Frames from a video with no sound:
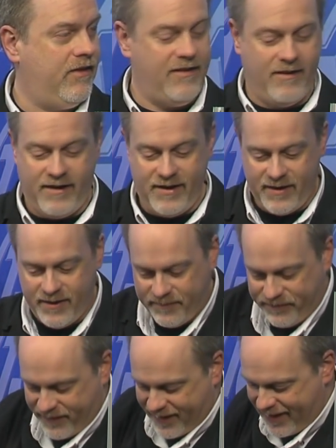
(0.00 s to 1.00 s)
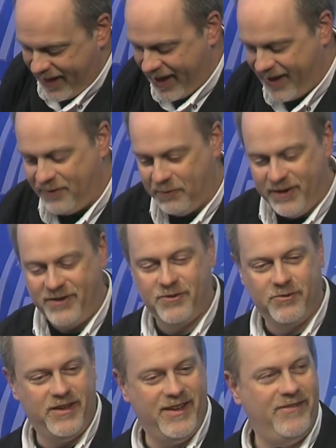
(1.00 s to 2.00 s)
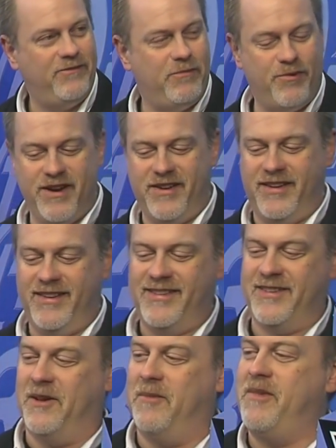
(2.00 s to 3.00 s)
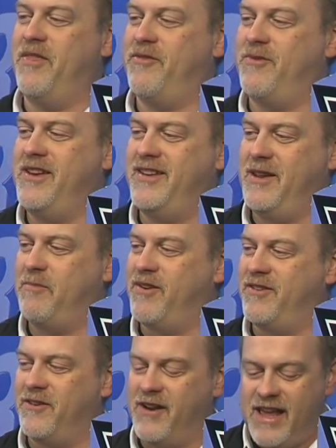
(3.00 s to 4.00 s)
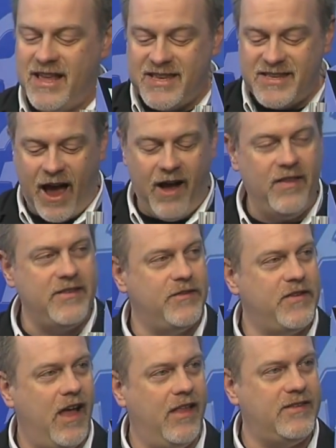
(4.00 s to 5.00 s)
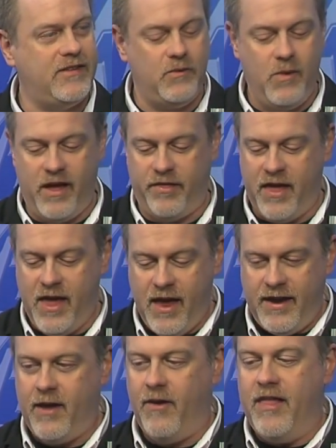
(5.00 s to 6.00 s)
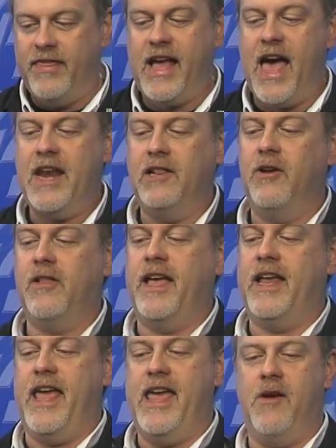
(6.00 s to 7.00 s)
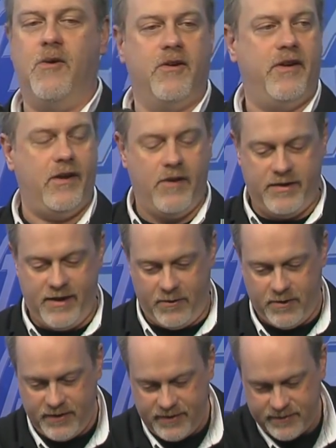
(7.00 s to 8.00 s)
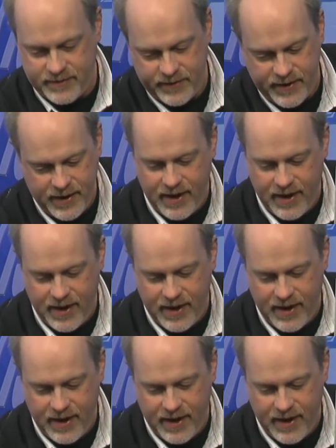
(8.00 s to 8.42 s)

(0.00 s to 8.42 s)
All right? I see they have and here. Which we printed some three D printer solids of constant width. Now, they kind of look like an acorn, right? Go ahead and take one of these. All right.